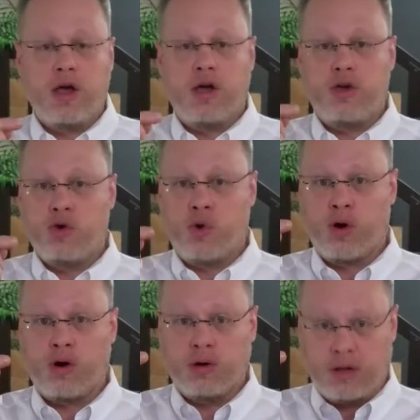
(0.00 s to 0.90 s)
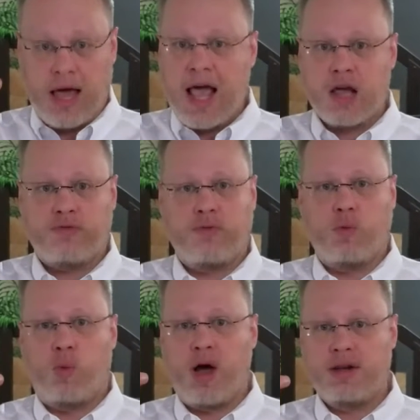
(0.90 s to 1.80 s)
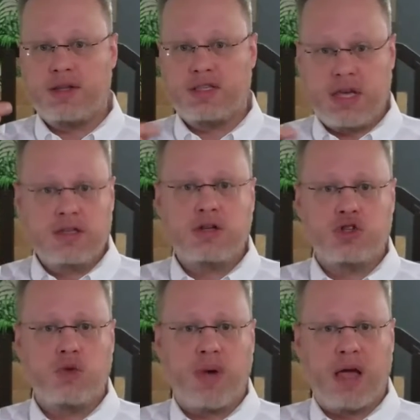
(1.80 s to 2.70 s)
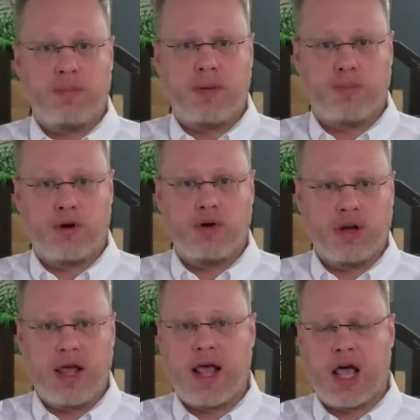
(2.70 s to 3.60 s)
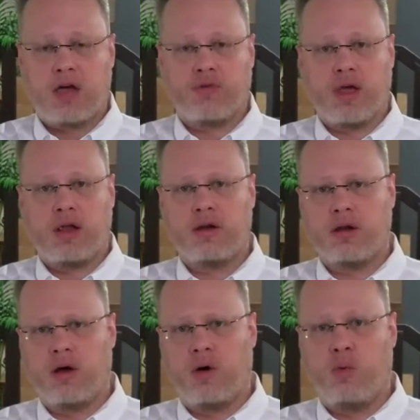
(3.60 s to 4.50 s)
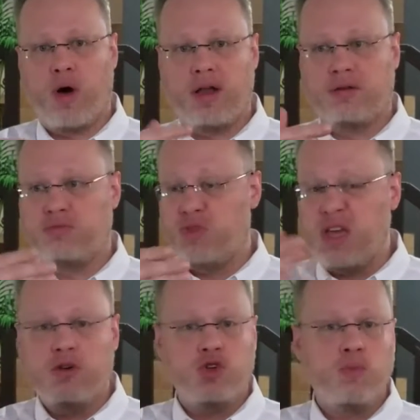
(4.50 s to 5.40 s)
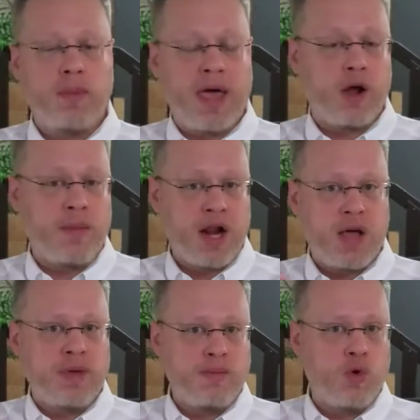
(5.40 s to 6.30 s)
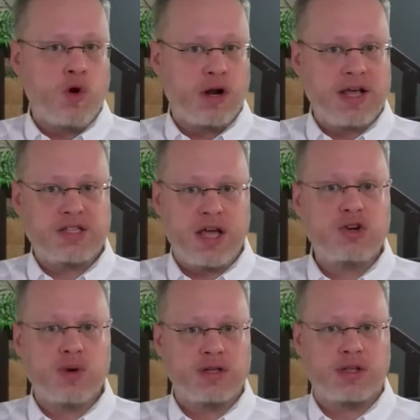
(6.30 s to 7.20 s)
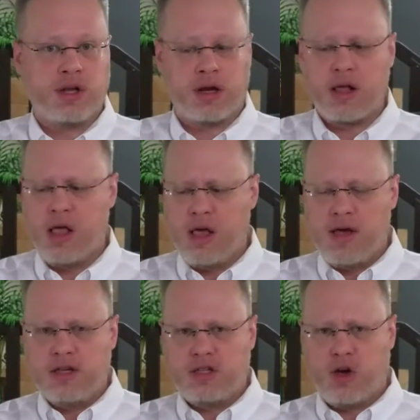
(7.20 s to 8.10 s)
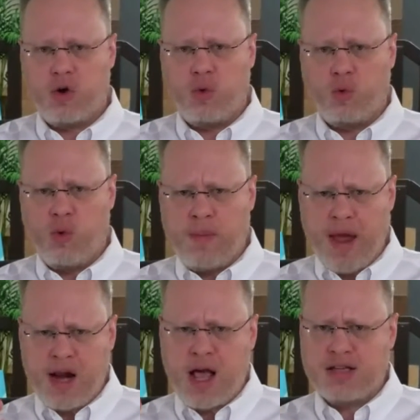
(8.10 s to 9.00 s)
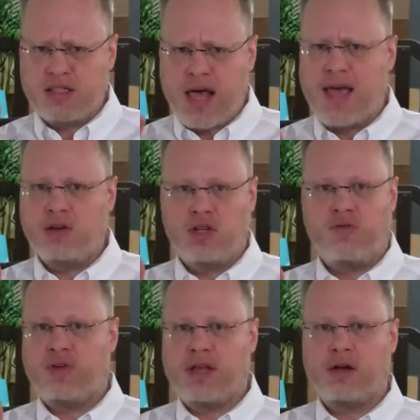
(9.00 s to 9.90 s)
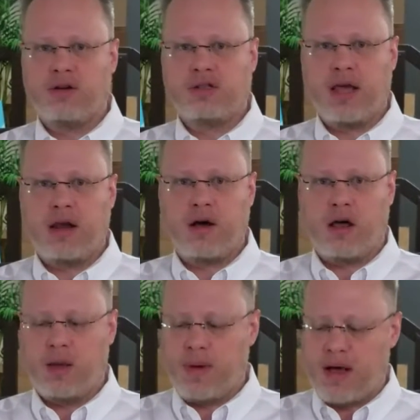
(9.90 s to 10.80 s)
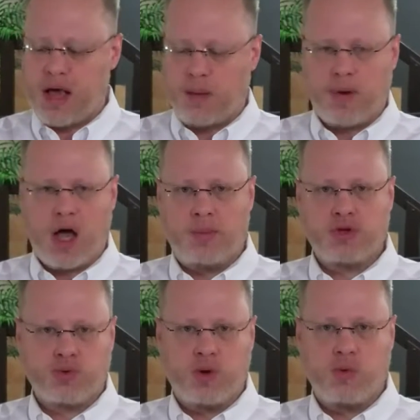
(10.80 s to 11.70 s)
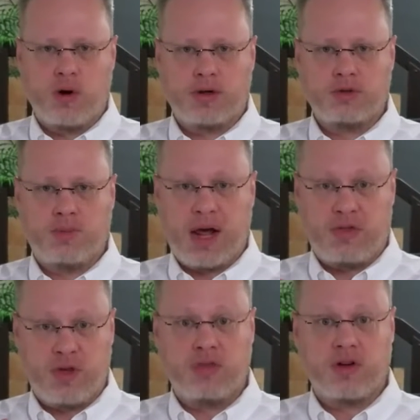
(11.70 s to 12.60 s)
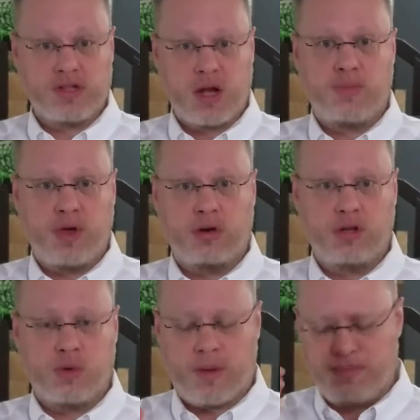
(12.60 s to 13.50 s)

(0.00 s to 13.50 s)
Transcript: your life, what diseases you might be prone to have, and what things you may or may not be more or less interested in. So we may not scientifically understand all about how palmistry works, but I think there's something to it.